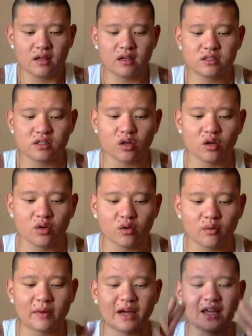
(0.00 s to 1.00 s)
So
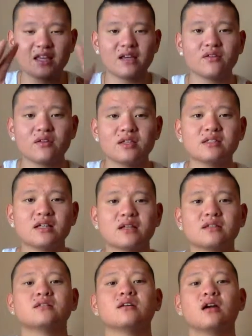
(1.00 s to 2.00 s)
by giving these
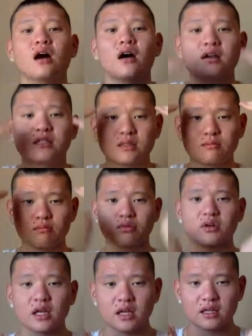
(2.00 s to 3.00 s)
antipsychotics and
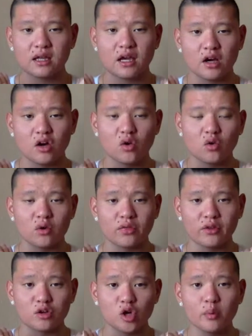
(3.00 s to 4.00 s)
bringing down
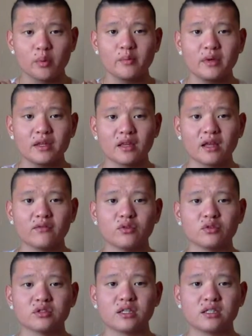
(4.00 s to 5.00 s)
their dopamine
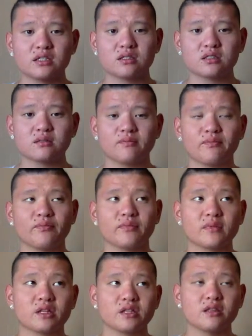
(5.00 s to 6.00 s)
levels, it's
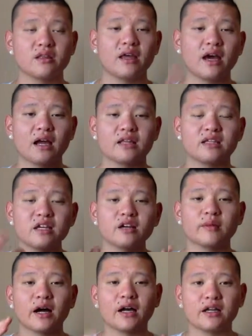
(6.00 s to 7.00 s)
the idea
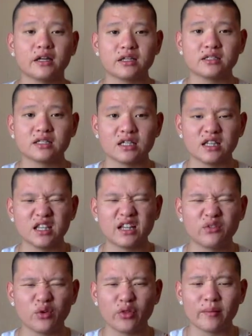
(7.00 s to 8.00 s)
behind it is to
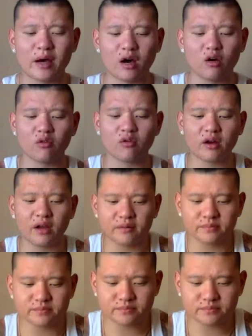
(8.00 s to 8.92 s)
level them out, right?